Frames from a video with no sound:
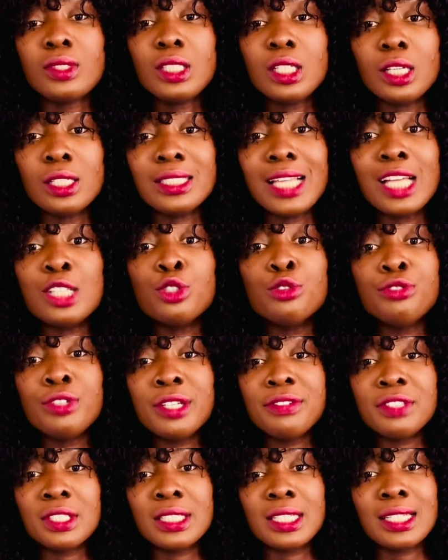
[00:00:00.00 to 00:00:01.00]
that you've
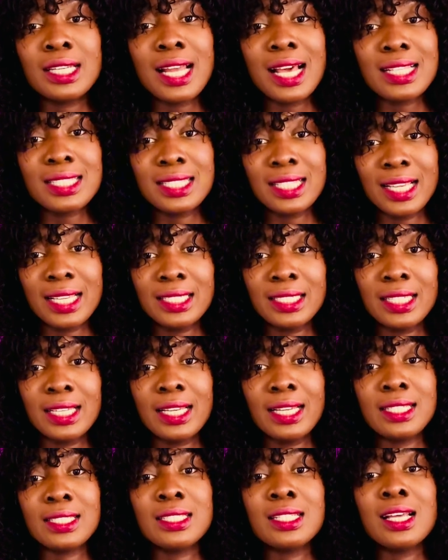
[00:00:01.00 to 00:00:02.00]
lived in the last 10
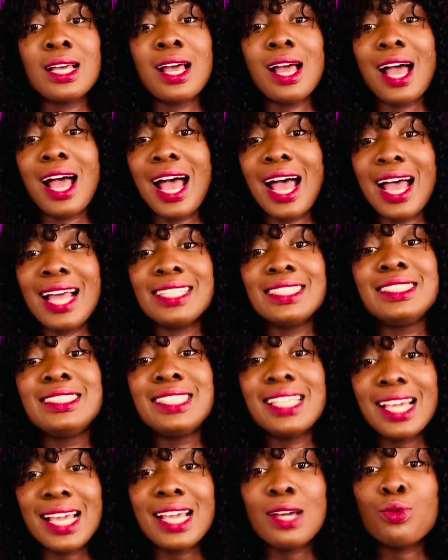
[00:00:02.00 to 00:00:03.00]
years, and
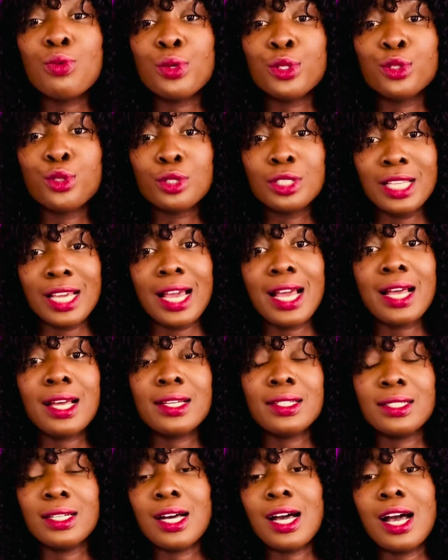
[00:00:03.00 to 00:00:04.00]
they will do
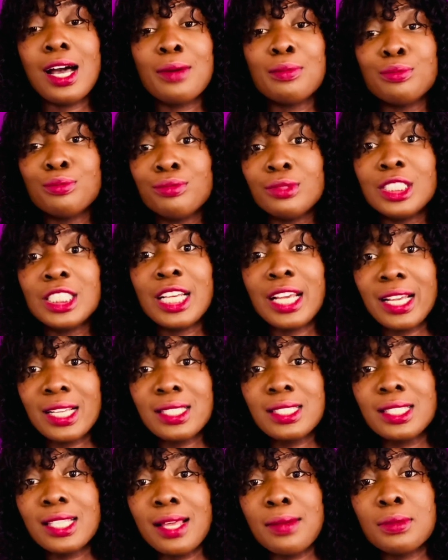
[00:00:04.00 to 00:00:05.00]
their
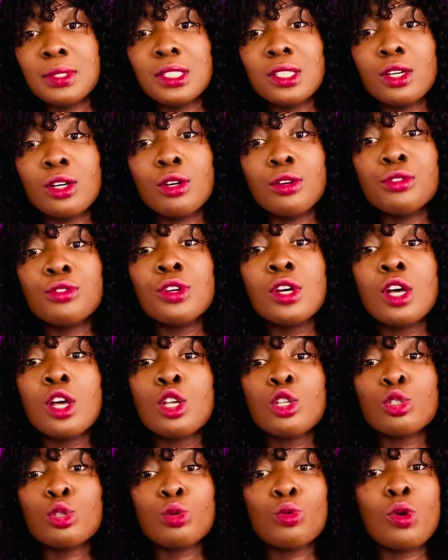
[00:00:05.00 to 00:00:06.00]
checks themselves.
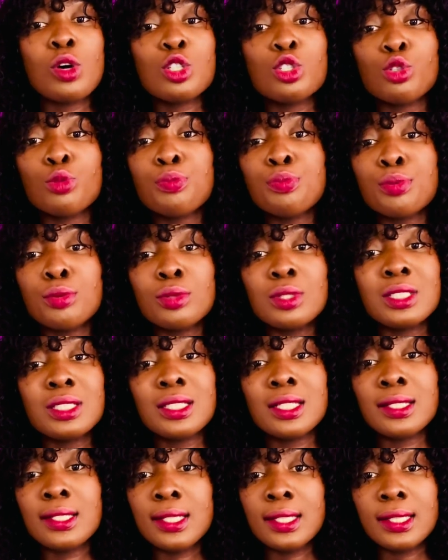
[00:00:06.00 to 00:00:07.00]
So once you put
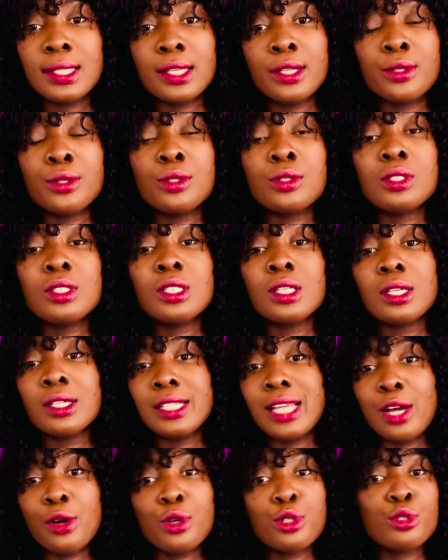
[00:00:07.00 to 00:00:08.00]
the details,
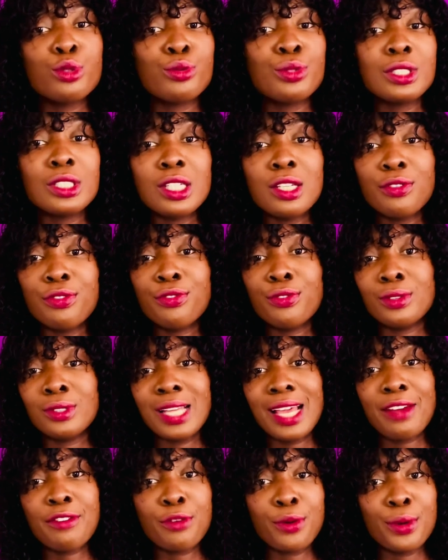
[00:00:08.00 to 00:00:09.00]
they're going to reach, if like for